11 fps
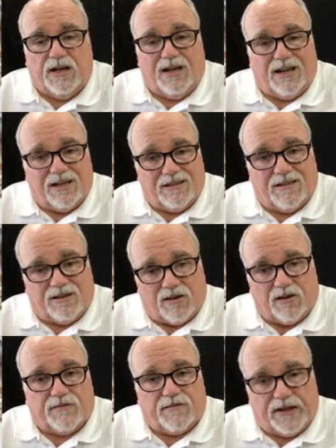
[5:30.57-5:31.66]
and an
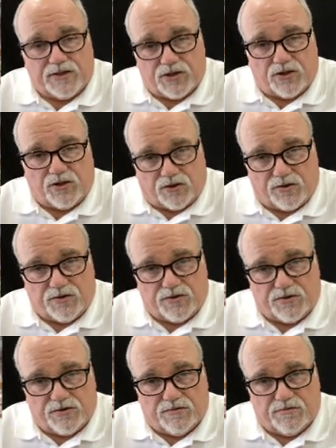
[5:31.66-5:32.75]
arc flash
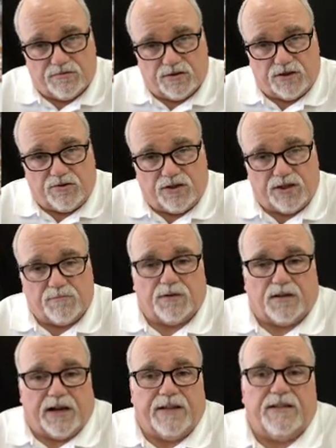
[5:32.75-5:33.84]
occurs, and you get
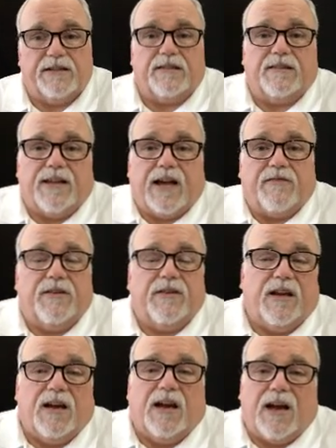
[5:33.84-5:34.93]
blinded and deafened.
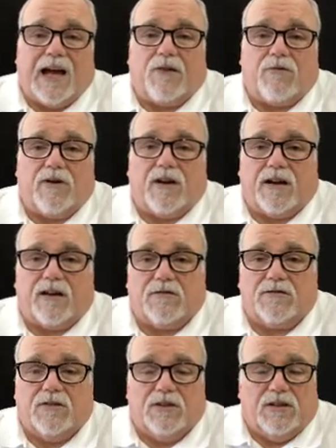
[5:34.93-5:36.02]
How, how,
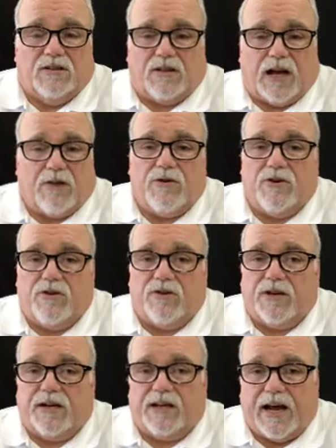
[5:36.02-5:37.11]
how are you going
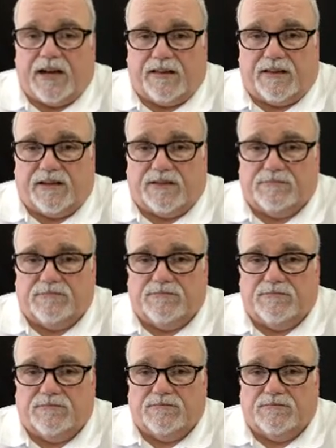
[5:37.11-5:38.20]
to get out of there?
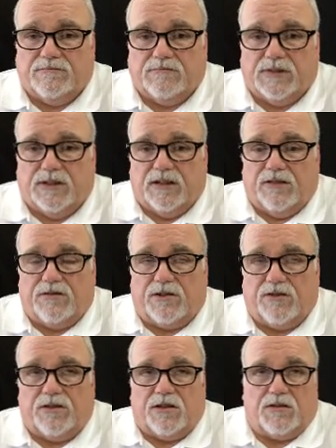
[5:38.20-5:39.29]
You
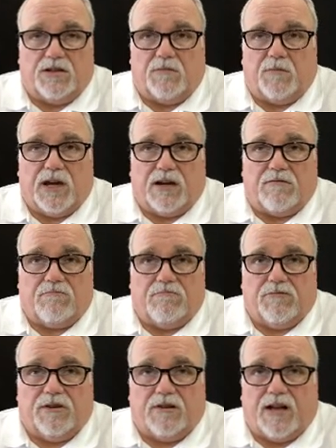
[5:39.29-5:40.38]
know, you, you may
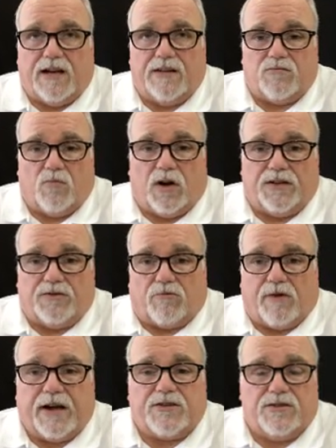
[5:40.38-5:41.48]
realize what
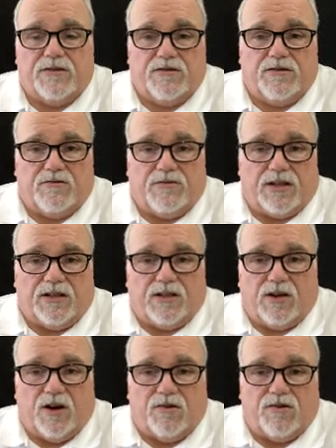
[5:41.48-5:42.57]
direction you need to
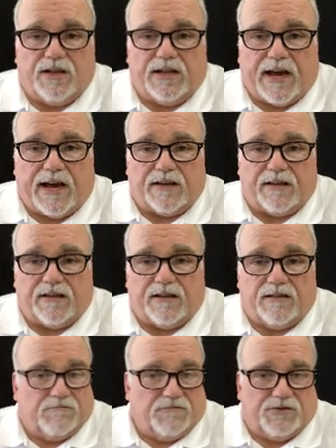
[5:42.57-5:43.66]
go to get out of there,
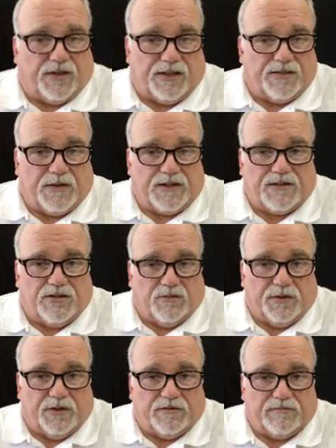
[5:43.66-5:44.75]
and things may still
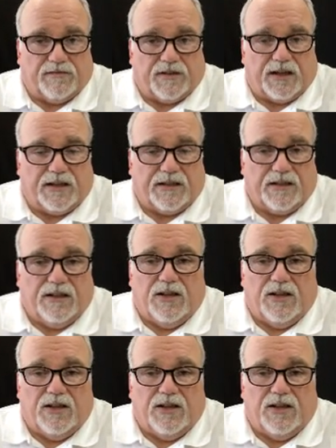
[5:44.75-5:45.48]
be on fire,